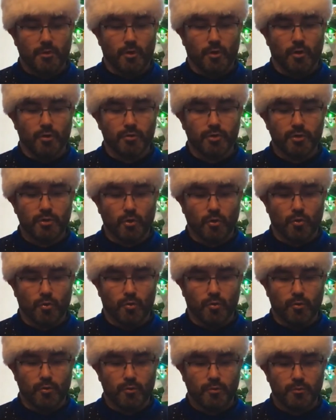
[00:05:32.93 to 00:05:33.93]
On the
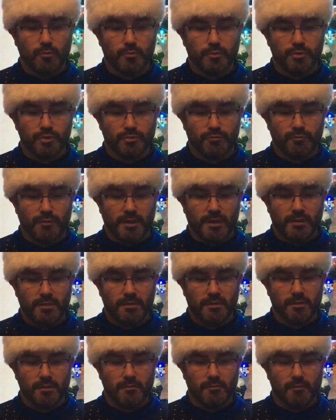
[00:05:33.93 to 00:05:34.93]
door was a
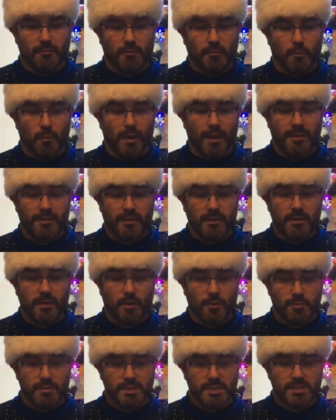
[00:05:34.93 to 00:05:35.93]
weathered
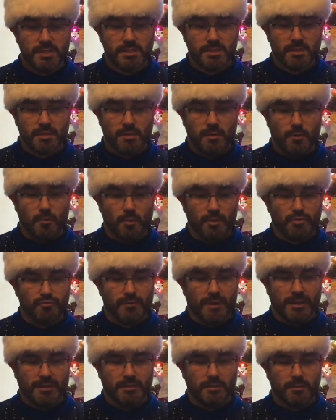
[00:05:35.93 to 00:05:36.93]
notice which
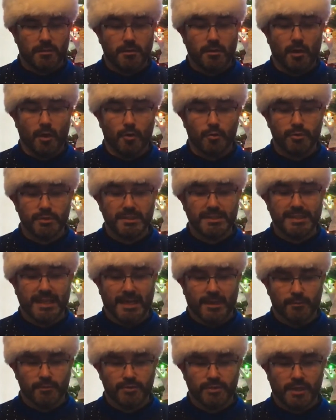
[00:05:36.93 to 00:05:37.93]
read, "Closing
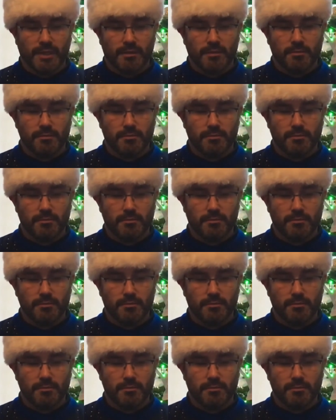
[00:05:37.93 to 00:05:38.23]
down sale."